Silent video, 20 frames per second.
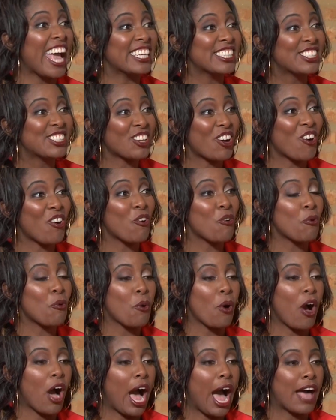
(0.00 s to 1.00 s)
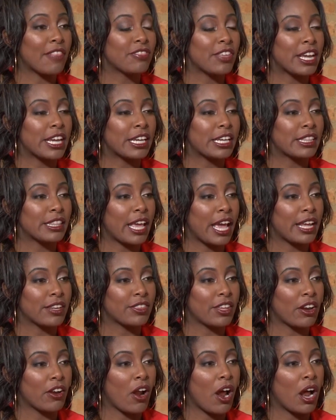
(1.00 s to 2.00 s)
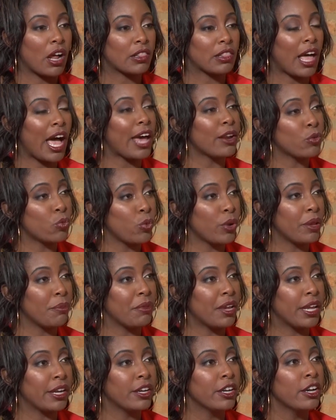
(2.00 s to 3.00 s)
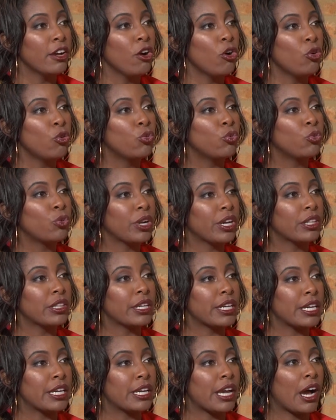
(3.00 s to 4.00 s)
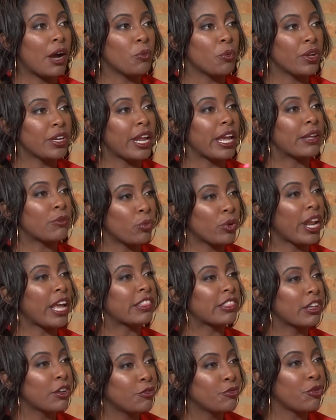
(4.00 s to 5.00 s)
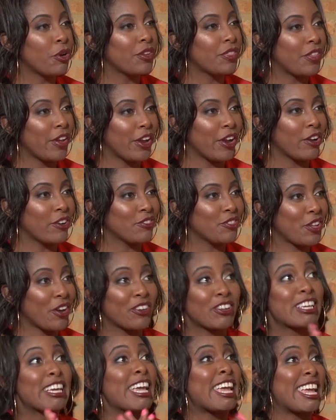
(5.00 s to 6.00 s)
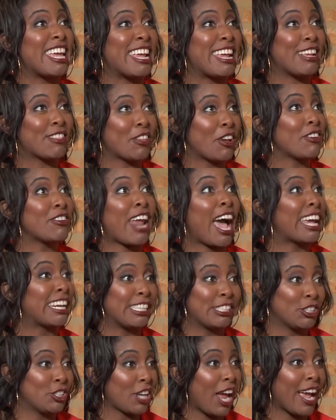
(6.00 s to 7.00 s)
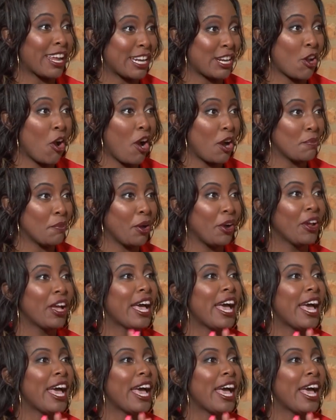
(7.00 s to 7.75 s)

And so I think that there are a lot of women who really, when they look for their king, their knight in shining armor,